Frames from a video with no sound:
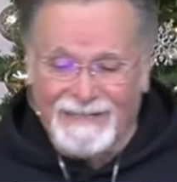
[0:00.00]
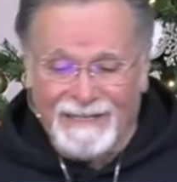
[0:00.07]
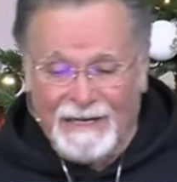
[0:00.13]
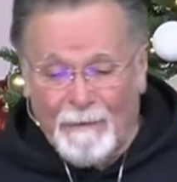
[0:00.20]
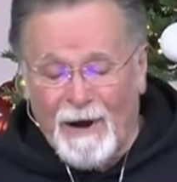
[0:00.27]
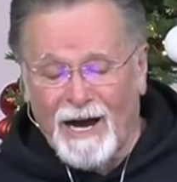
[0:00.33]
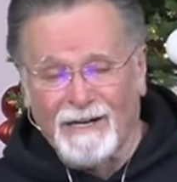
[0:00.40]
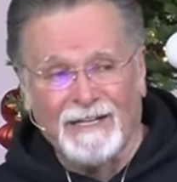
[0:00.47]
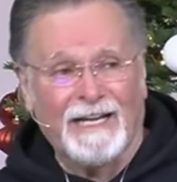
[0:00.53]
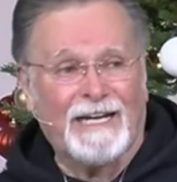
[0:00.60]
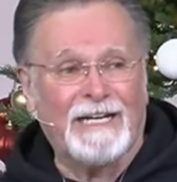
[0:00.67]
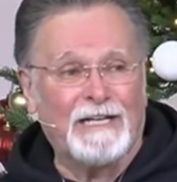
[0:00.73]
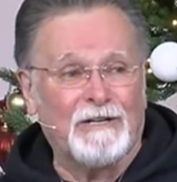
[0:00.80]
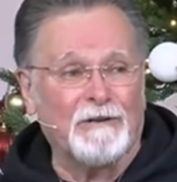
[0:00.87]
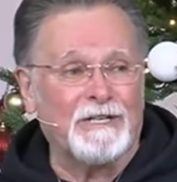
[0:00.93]
Come on,
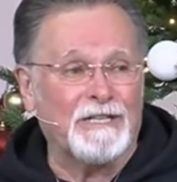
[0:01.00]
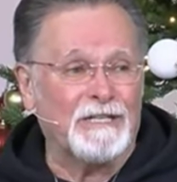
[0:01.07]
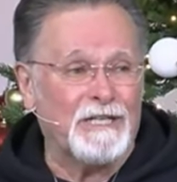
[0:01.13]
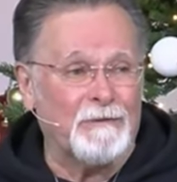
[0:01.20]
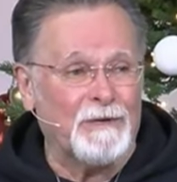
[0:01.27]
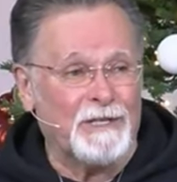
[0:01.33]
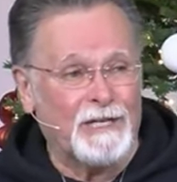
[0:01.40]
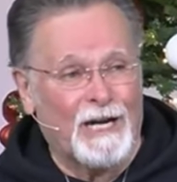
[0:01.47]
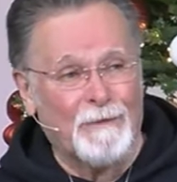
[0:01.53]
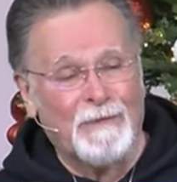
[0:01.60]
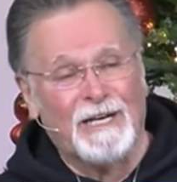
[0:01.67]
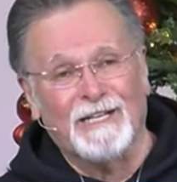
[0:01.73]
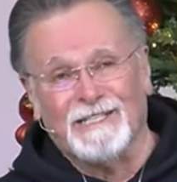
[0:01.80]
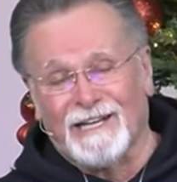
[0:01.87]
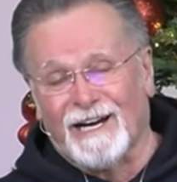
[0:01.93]
lady, don't you see what time
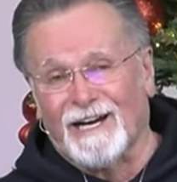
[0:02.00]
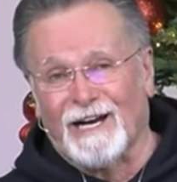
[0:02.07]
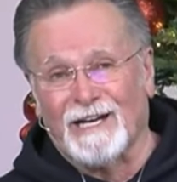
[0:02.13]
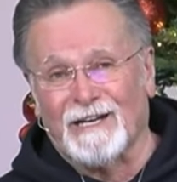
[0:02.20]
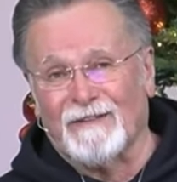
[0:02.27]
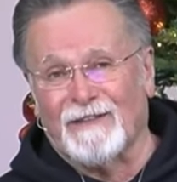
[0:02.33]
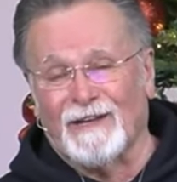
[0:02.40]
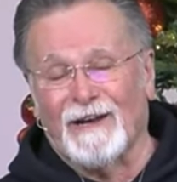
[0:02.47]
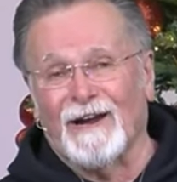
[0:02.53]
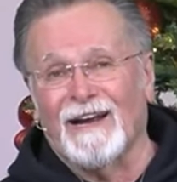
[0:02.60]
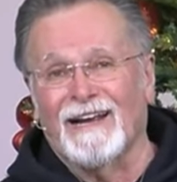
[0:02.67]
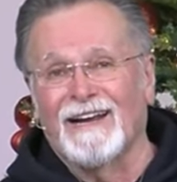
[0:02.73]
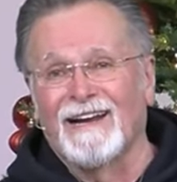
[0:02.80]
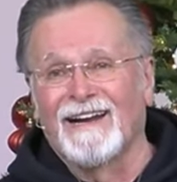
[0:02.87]
it is? That kind of thing.